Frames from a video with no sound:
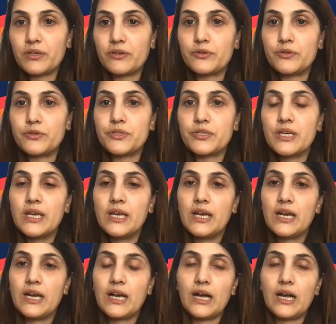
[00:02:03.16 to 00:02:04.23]
because
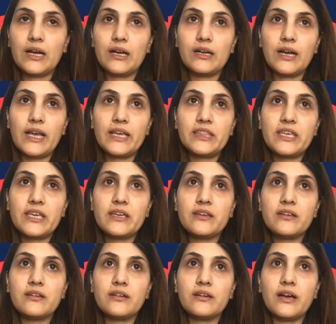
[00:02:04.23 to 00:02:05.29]
I
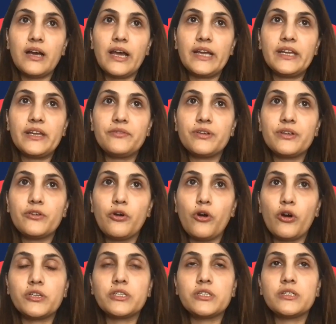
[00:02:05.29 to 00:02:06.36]
think I never
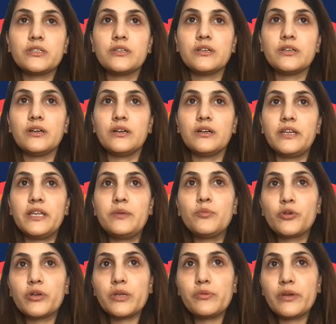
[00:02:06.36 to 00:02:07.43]
got
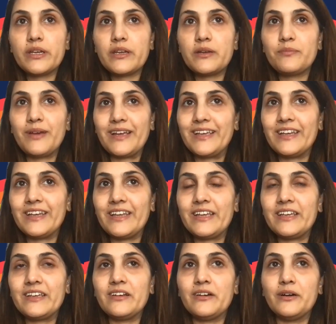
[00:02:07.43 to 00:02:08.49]
demotivated by
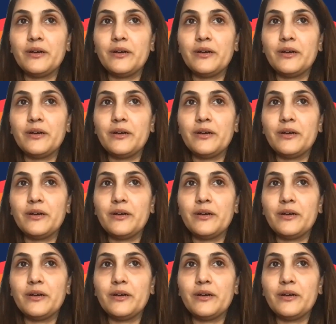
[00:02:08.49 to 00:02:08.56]
getting